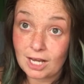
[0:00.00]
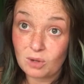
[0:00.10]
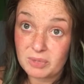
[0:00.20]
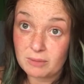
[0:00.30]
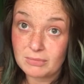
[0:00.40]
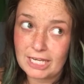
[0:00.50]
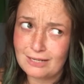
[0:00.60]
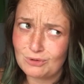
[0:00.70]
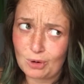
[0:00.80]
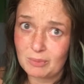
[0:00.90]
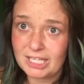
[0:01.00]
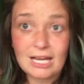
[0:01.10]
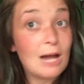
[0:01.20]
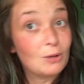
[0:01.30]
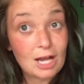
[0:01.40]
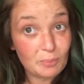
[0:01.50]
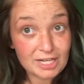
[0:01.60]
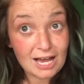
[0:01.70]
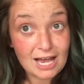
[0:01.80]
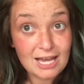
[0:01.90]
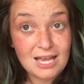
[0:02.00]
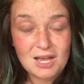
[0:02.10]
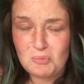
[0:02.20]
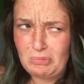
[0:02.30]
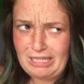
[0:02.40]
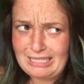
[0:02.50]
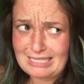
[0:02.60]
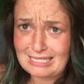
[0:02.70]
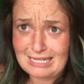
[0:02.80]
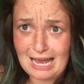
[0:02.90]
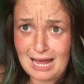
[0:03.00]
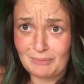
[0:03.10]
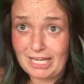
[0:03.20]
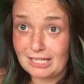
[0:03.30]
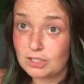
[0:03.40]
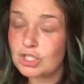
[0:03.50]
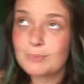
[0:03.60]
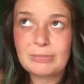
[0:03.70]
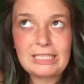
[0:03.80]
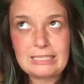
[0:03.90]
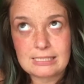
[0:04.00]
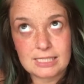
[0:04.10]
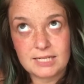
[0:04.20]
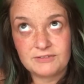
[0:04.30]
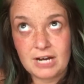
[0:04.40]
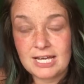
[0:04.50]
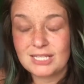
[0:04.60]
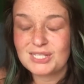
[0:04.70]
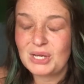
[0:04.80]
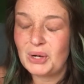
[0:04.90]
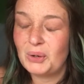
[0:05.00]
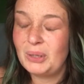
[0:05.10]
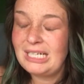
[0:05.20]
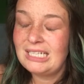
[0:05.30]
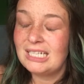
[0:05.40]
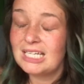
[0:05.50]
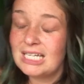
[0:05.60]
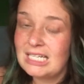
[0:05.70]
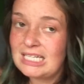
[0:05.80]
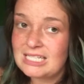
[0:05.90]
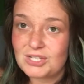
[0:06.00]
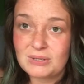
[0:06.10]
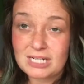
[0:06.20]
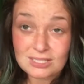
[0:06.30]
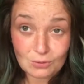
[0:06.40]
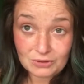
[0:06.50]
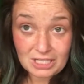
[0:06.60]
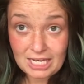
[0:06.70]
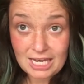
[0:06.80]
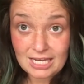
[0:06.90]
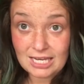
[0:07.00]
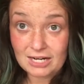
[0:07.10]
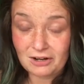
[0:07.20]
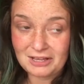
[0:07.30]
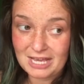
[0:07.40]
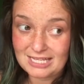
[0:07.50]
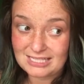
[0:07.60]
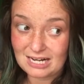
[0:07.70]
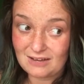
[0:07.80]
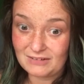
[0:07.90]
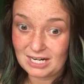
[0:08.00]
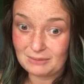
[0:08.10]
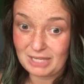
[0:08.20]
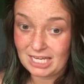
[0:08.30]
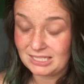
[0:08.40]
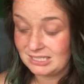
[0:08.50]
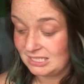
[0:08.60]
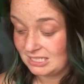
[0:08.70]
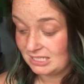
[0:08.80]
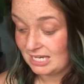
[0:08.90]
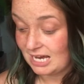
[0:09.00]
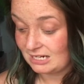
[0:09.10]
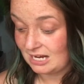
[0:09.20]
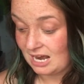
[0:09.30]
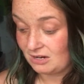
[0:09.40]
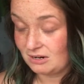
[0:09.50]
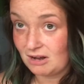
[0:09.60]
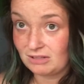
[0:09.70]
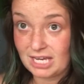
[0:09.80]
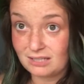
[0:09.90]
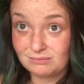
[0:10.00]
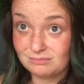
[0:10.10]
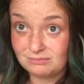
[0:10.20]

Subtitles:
help him. Like, normally I will help a guy, but this guy, I'm like, just please leave, right? So he's doing his own thing and all that stuff, and I'm like, yeah, I don't know, like,